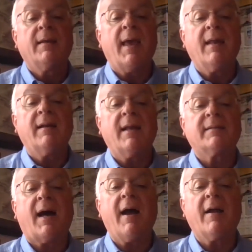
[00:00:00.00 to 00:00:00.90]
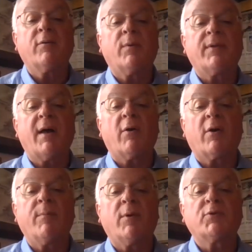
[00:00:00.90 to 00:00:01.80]
Candidates hired without
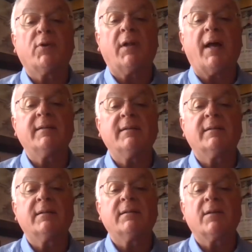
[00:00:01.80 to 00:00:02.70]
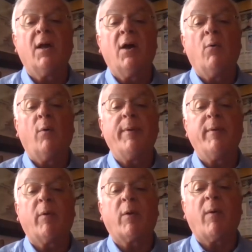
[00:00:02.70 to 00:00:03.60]
commercial licenses will be
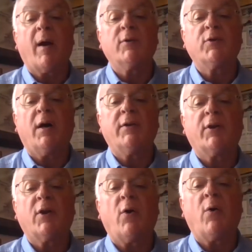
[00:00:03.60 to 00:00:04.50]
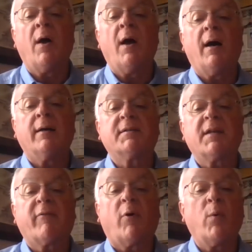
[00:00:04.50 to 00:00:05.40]
required to undergo a
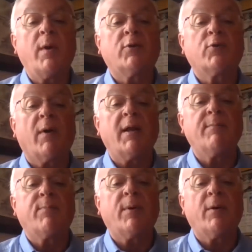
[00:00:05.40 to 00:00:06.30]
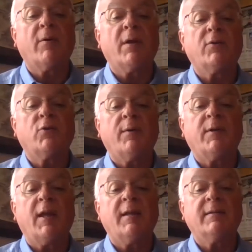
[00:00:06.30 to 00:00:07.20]
several-week training period to
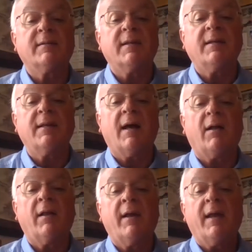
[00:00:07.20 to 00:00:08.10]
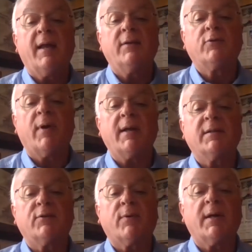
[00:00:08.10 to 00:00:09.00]
attain CDL and
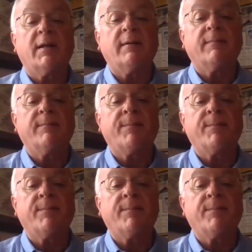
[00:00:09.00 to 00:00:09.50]
transit training.